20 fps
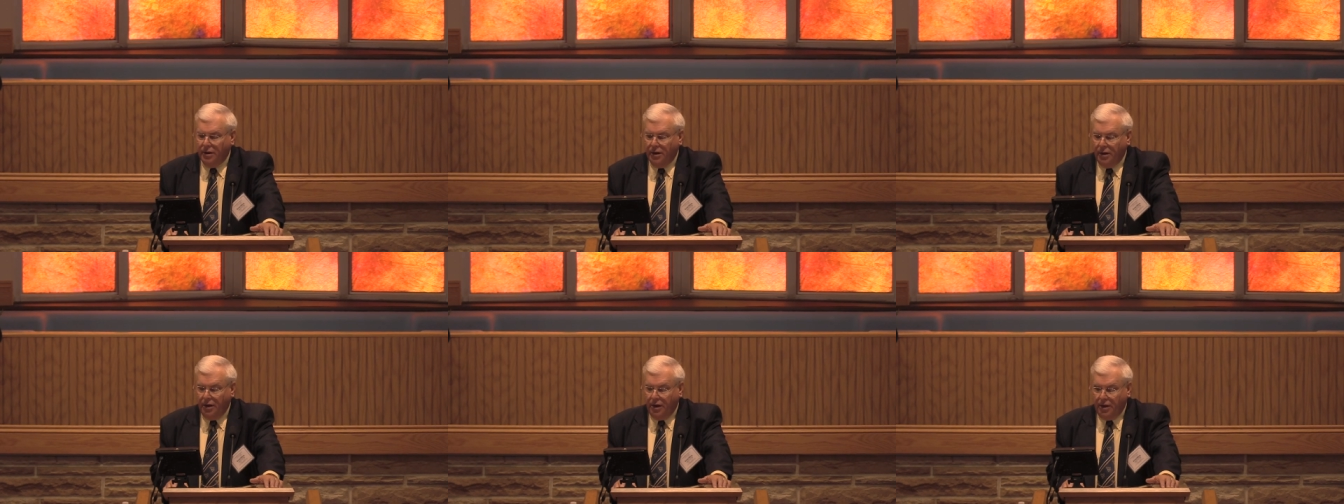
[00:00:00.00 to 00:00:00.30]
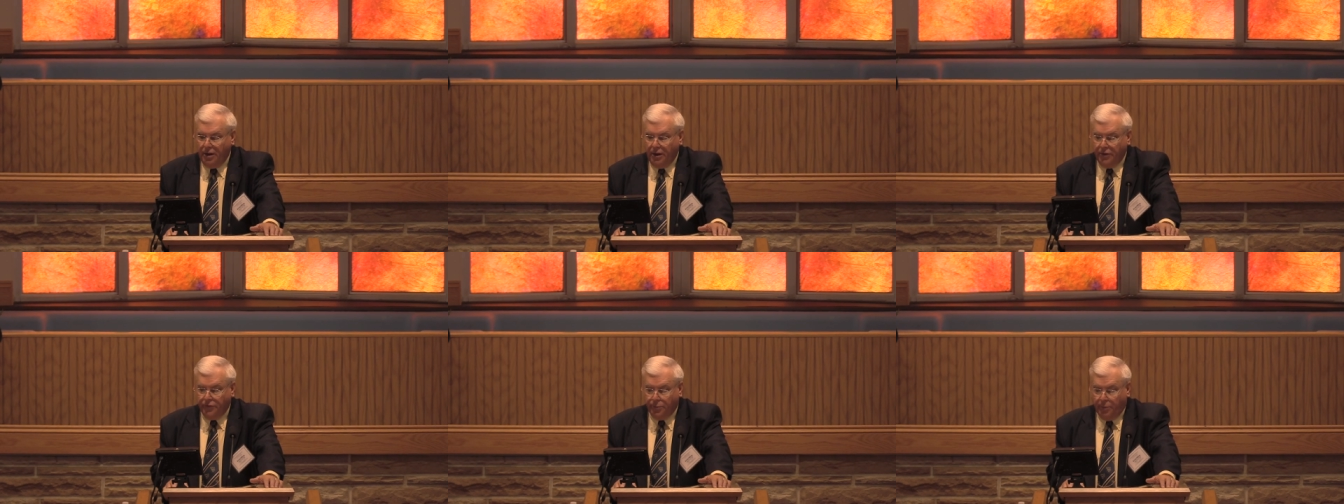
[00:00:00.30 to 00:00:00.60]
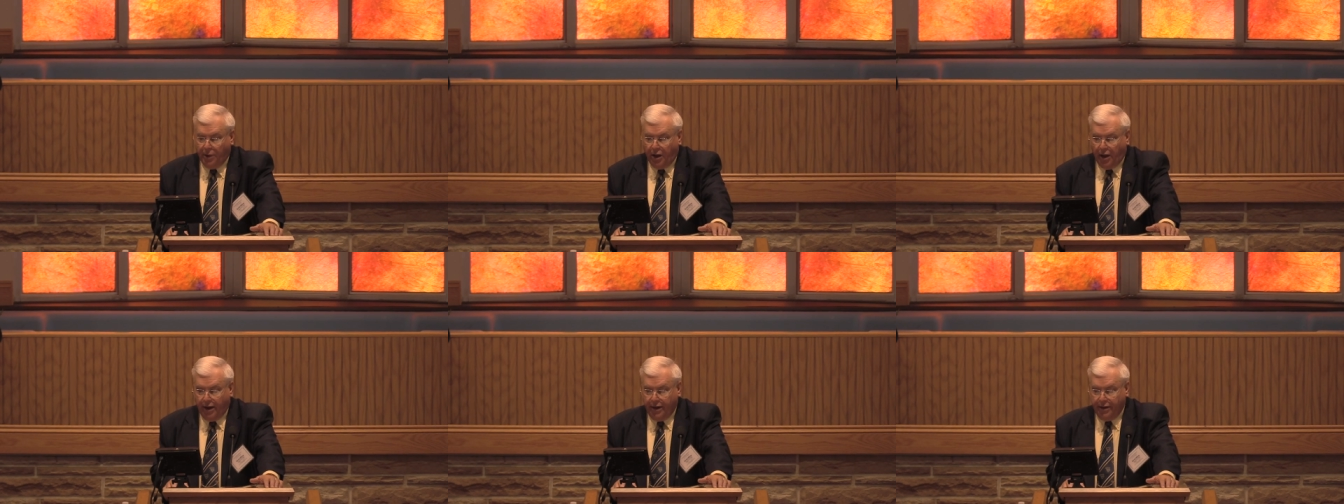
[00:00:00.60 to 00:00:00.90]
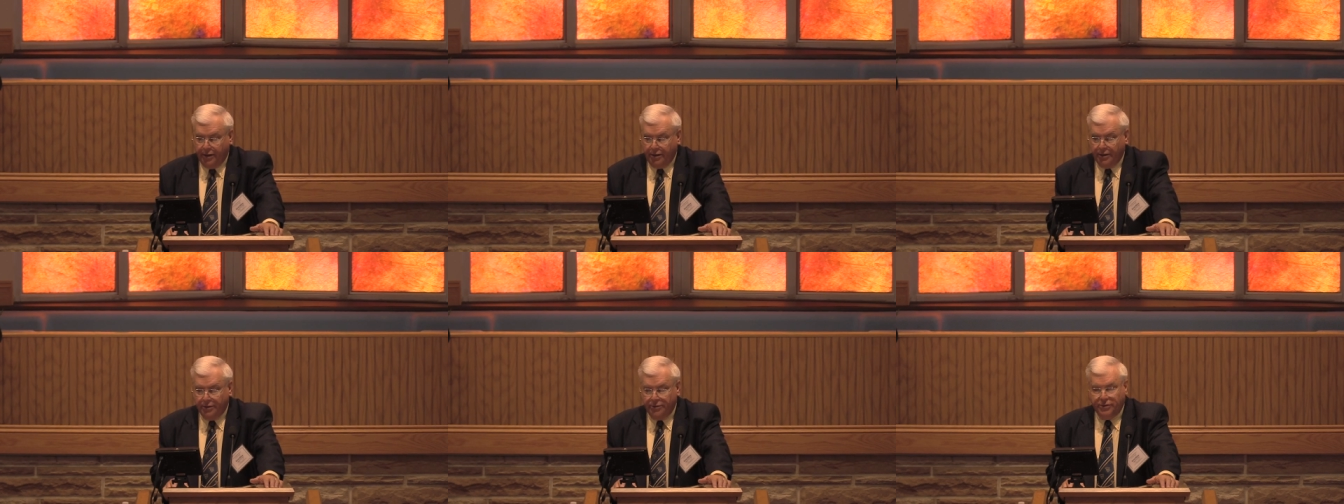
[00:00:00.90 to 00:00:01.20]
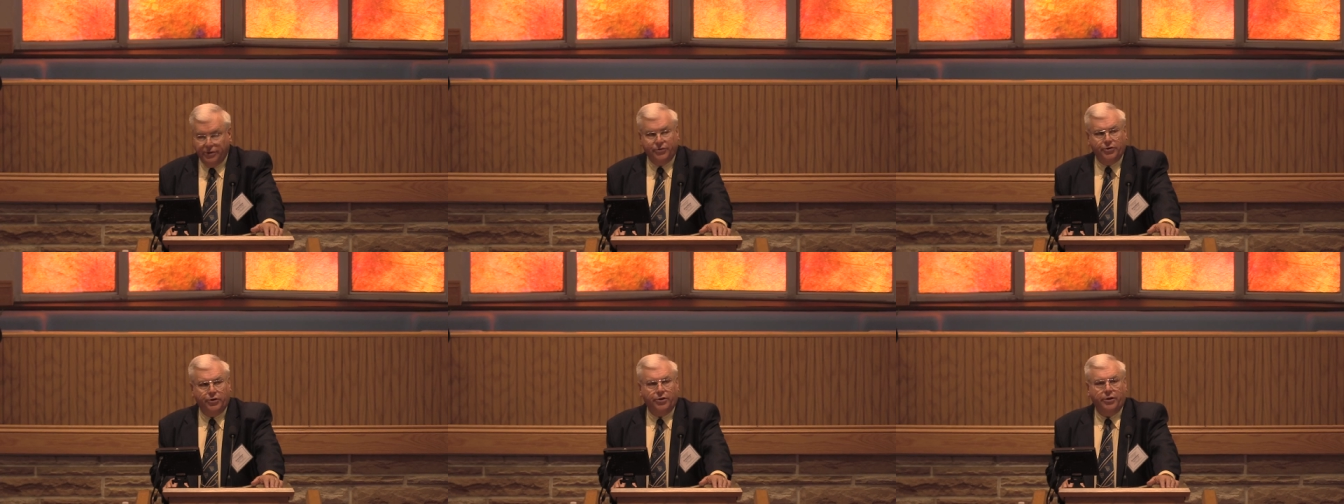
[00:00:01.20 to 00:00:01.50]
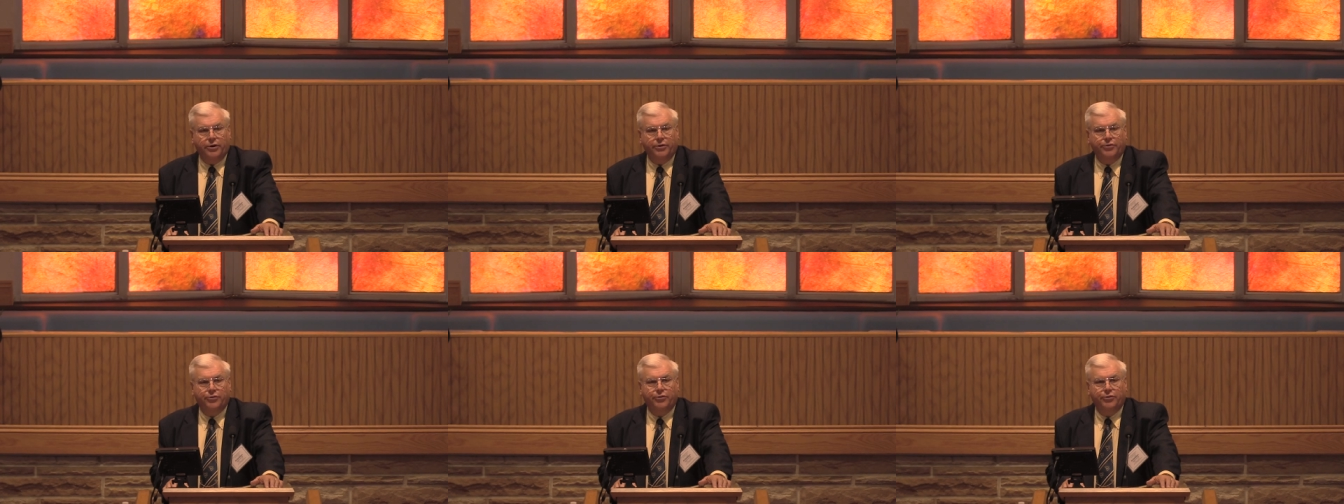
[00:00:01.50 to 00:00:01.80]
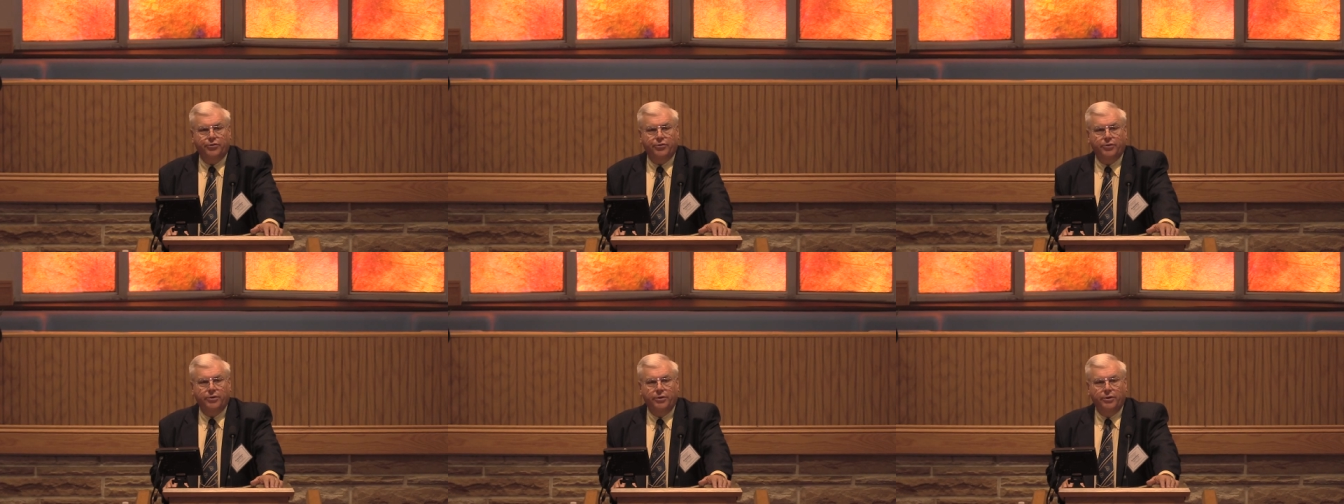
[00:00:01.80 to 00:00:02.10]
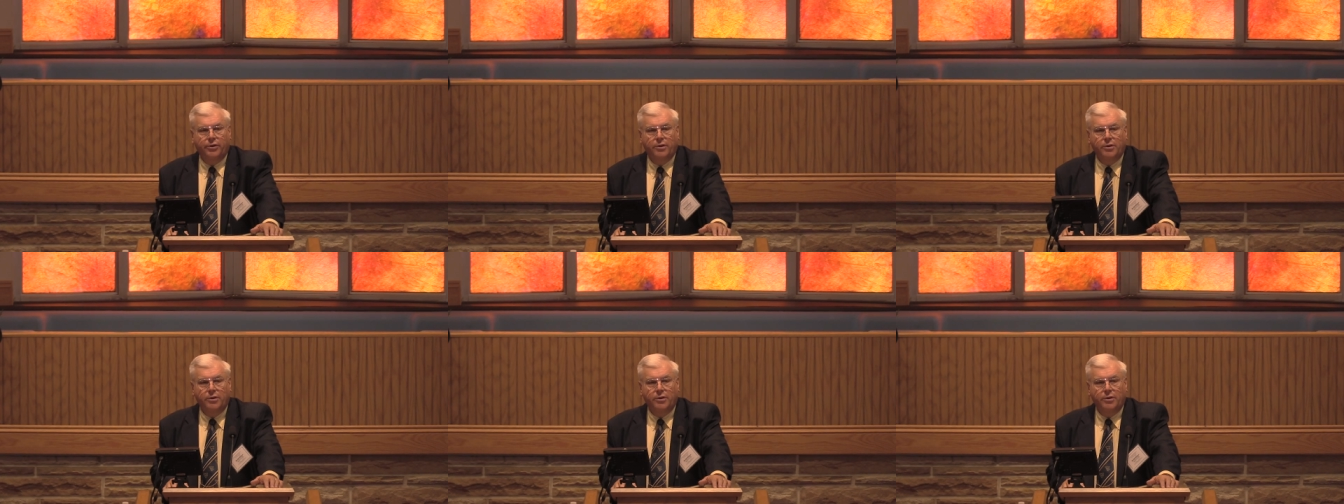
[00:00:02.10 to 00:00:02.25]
and in His body, the church.